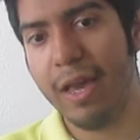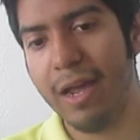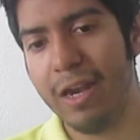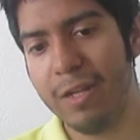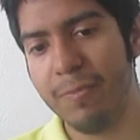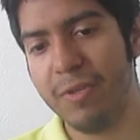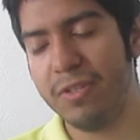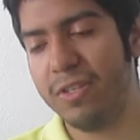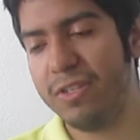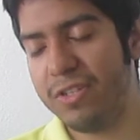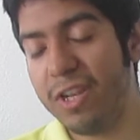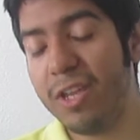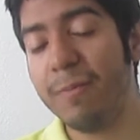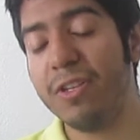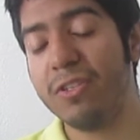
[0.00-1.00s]

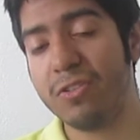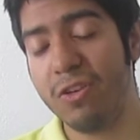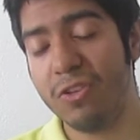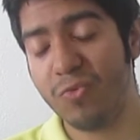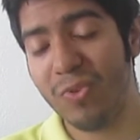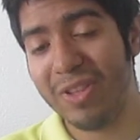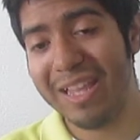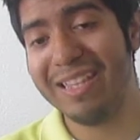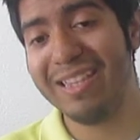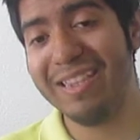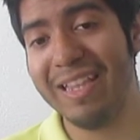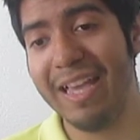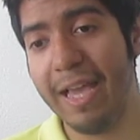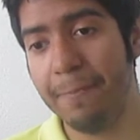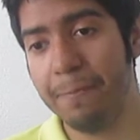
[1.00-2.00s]
Hanajima starts
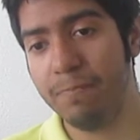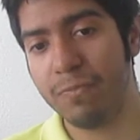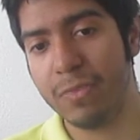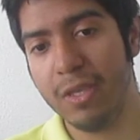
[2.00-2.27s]
realizing that